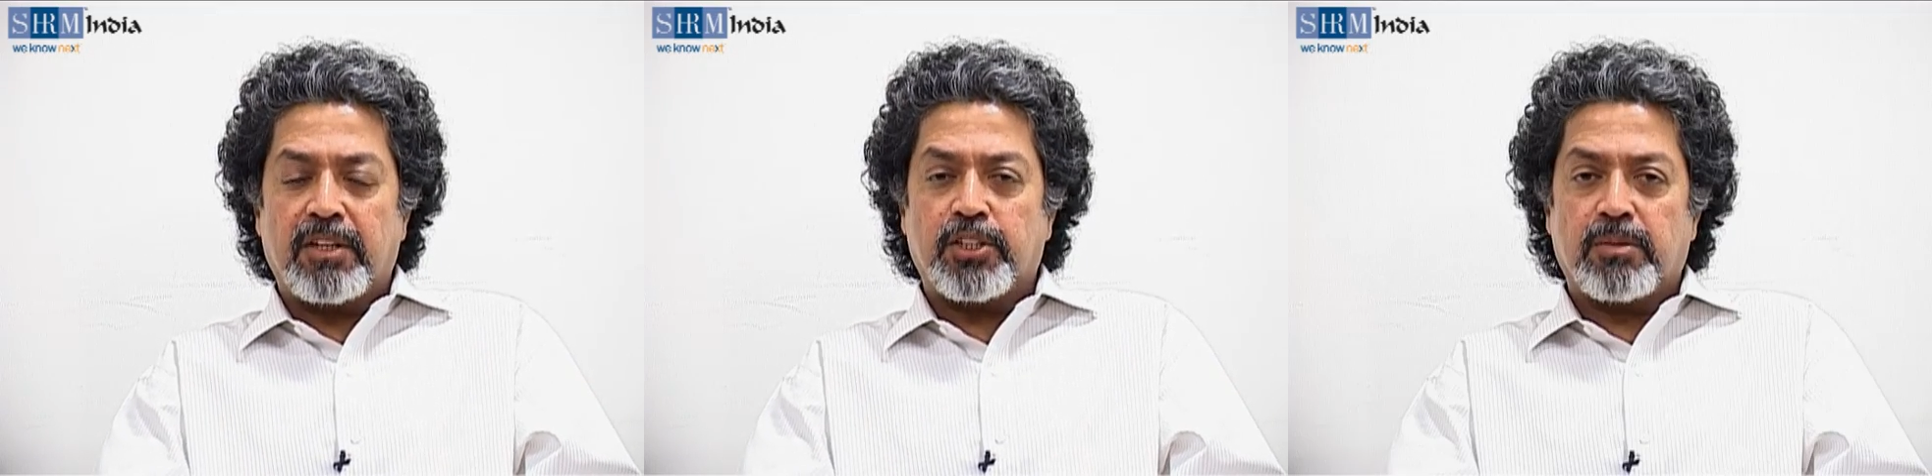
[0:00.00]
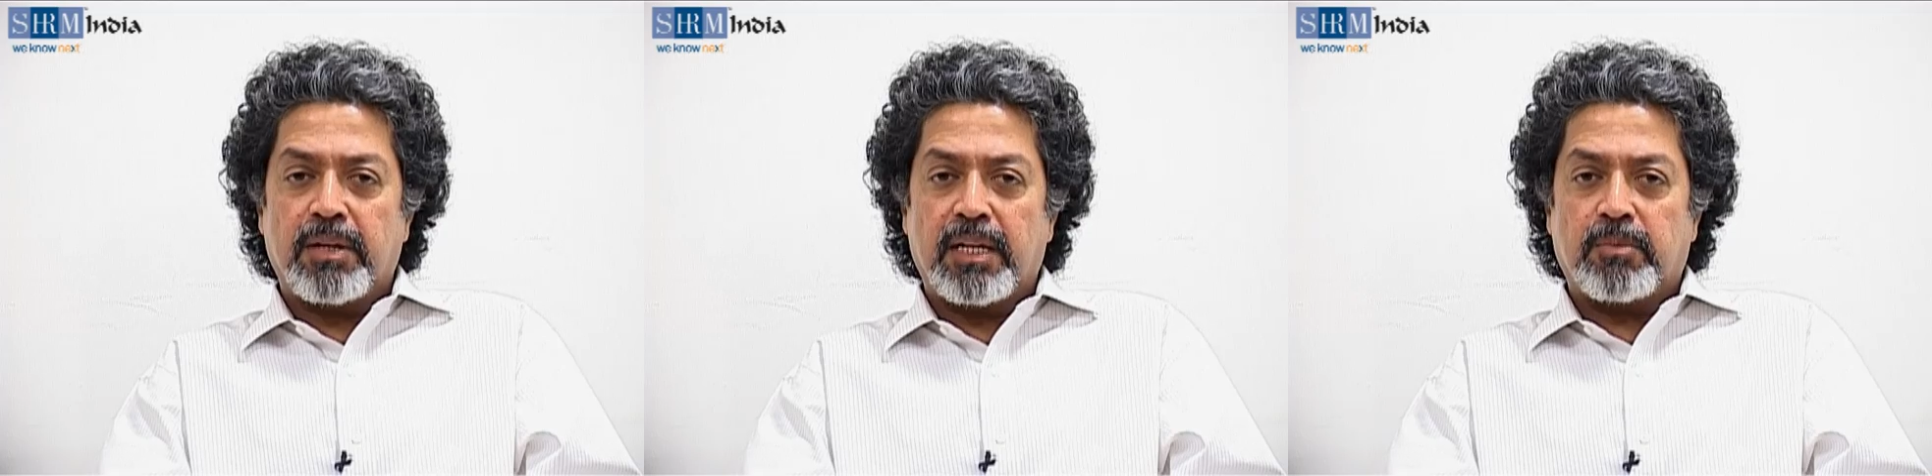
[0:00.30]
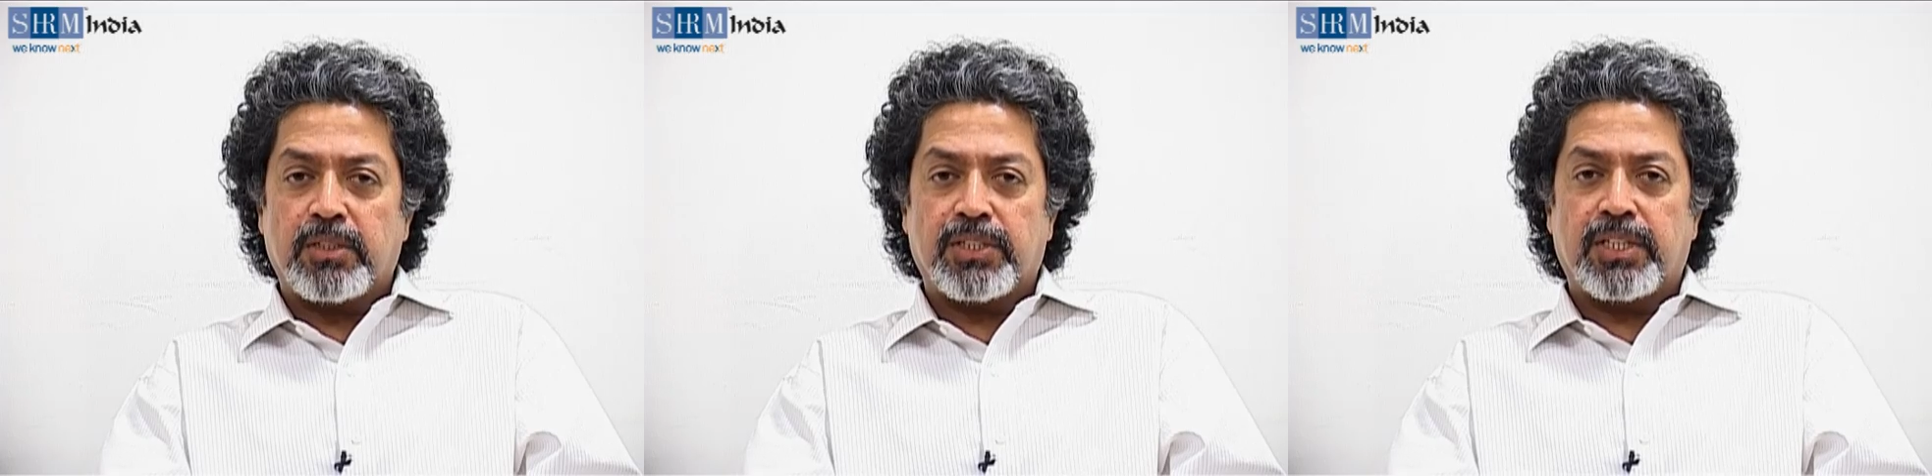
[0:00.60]
we should be in
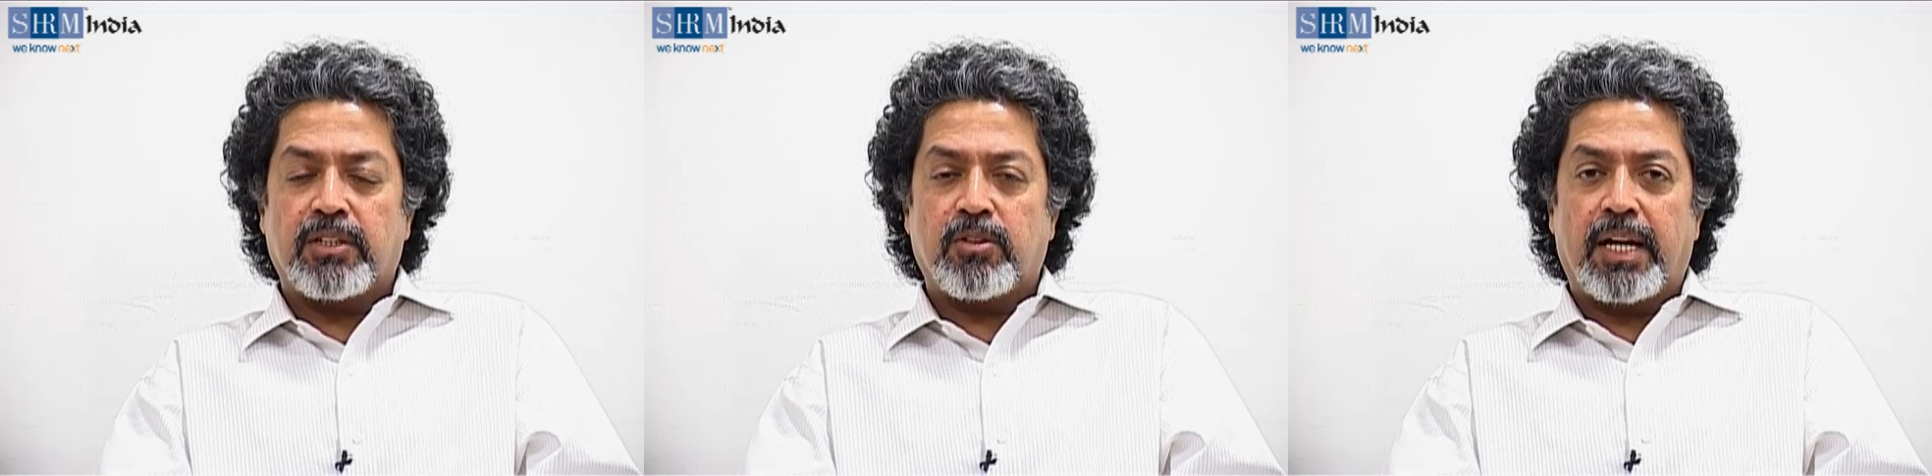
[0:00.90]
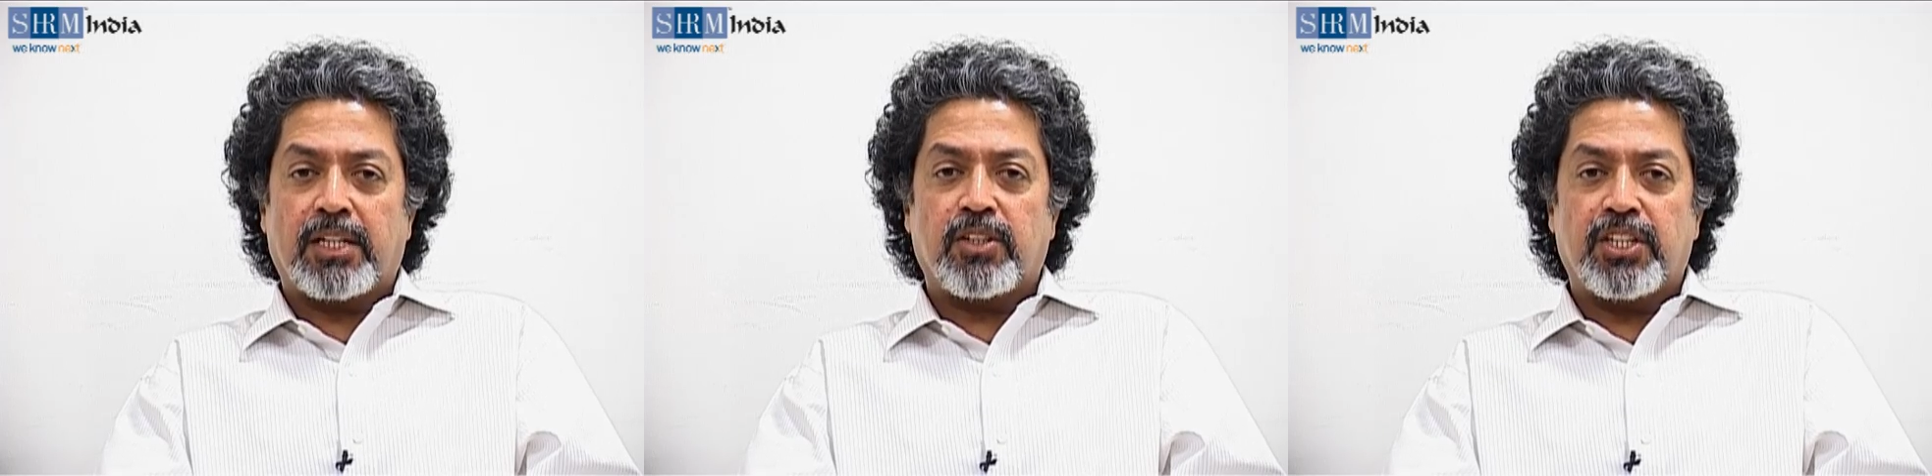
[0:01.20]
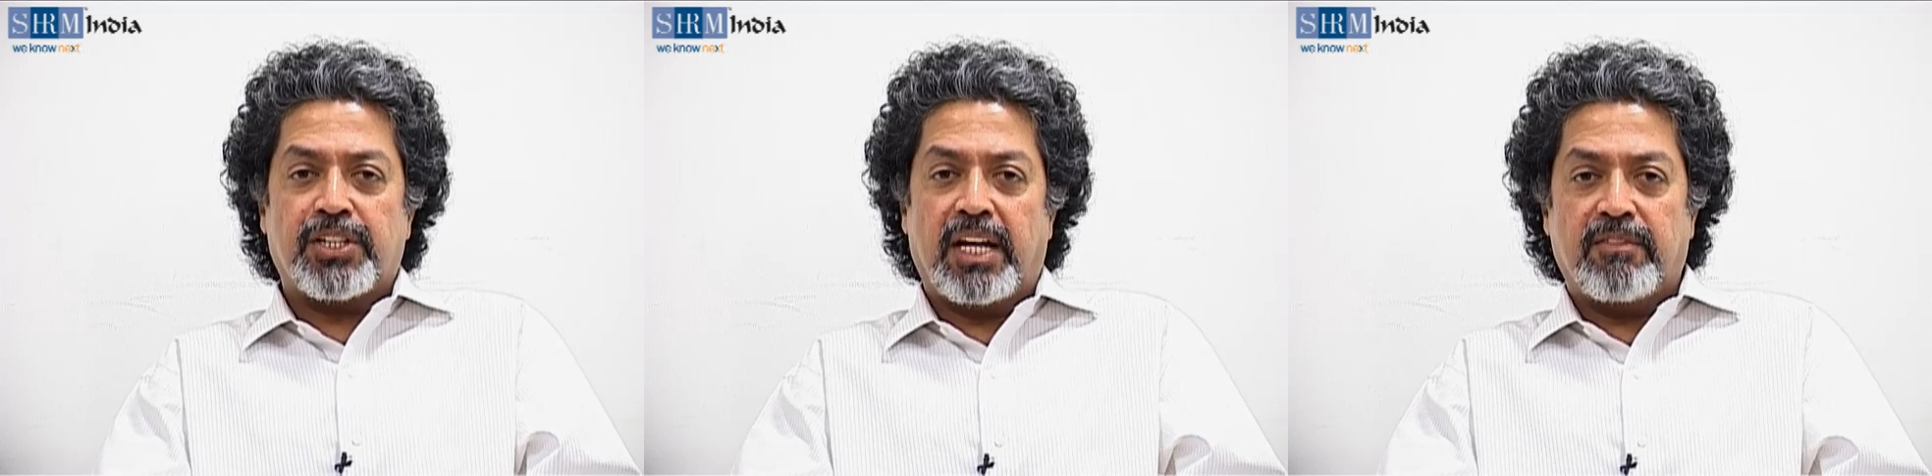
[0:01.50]
a position to
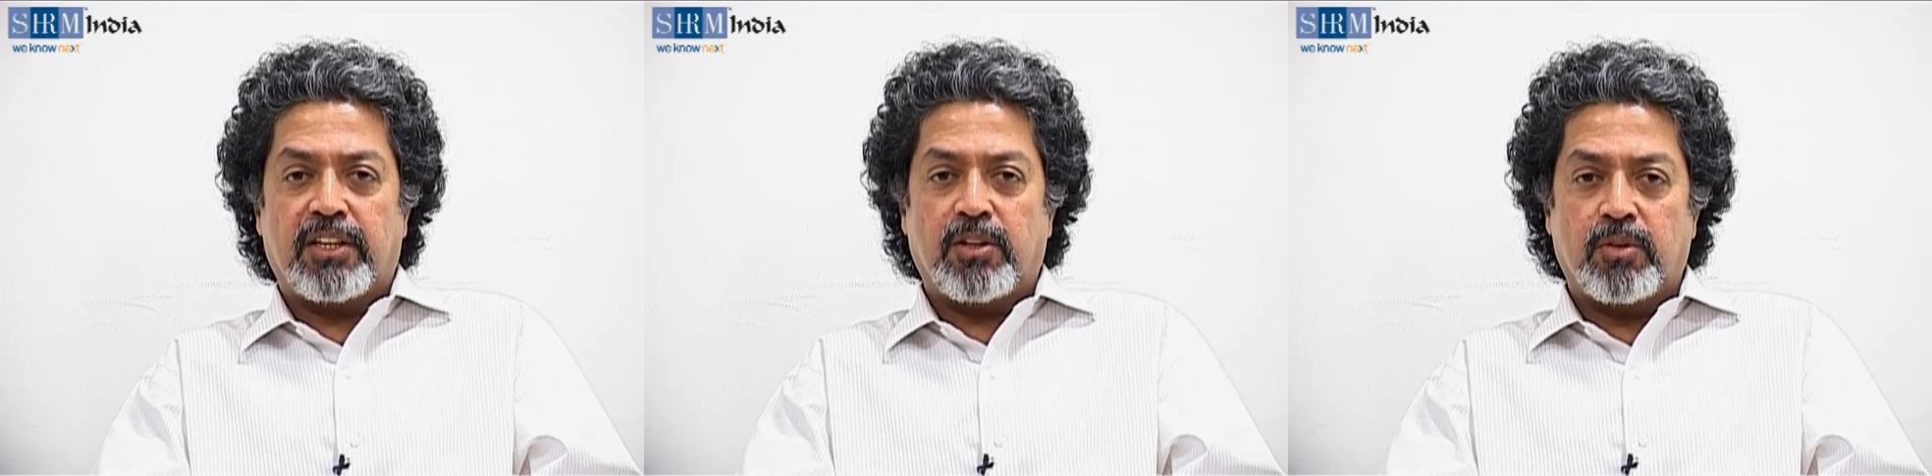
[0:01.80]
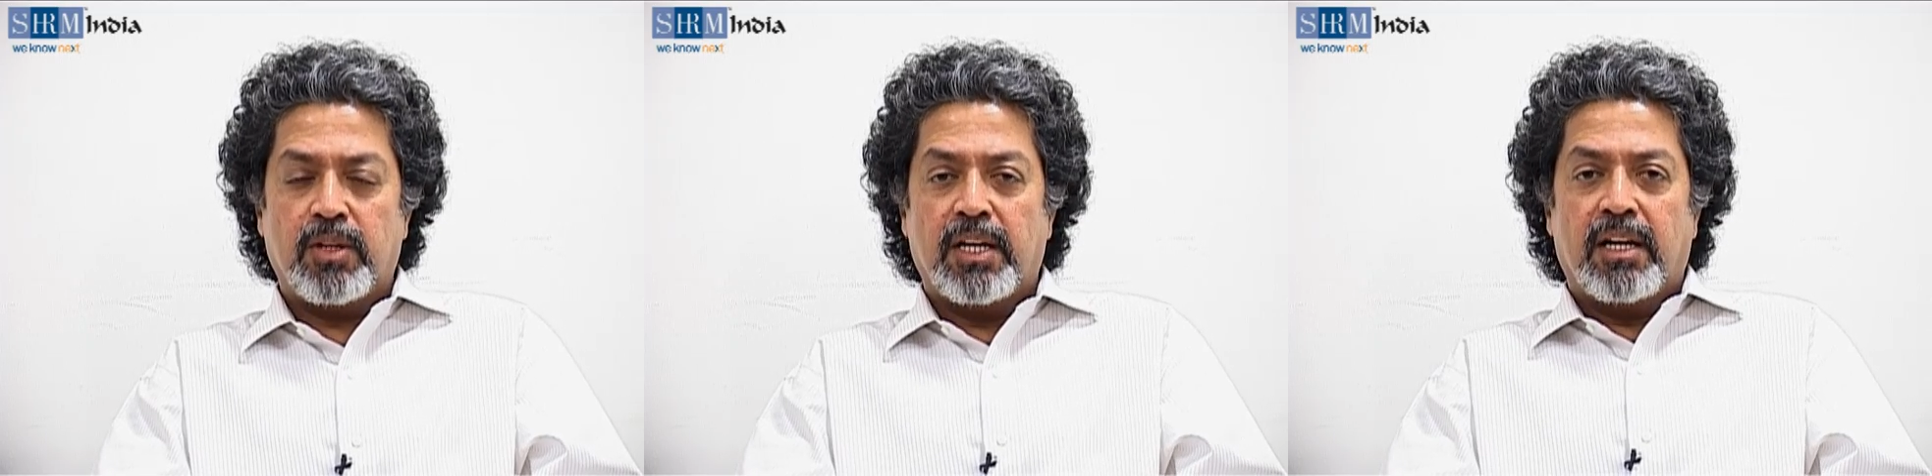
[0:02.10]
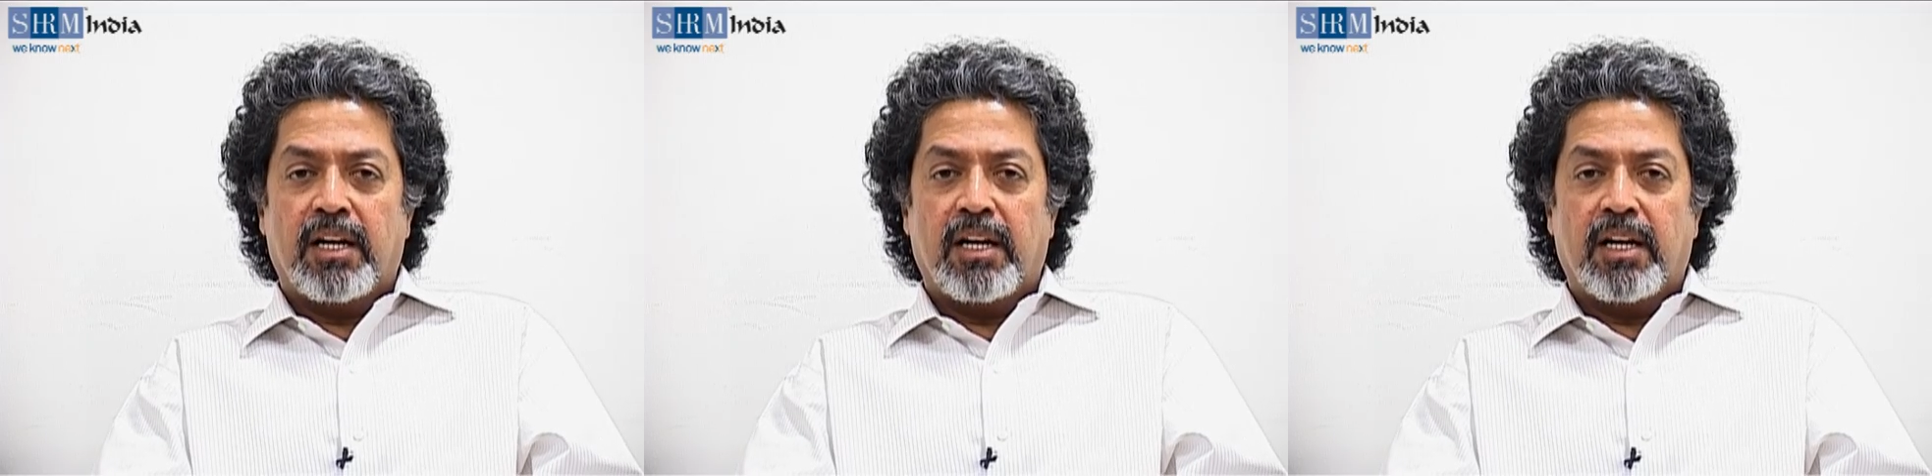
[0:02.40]
actually share with you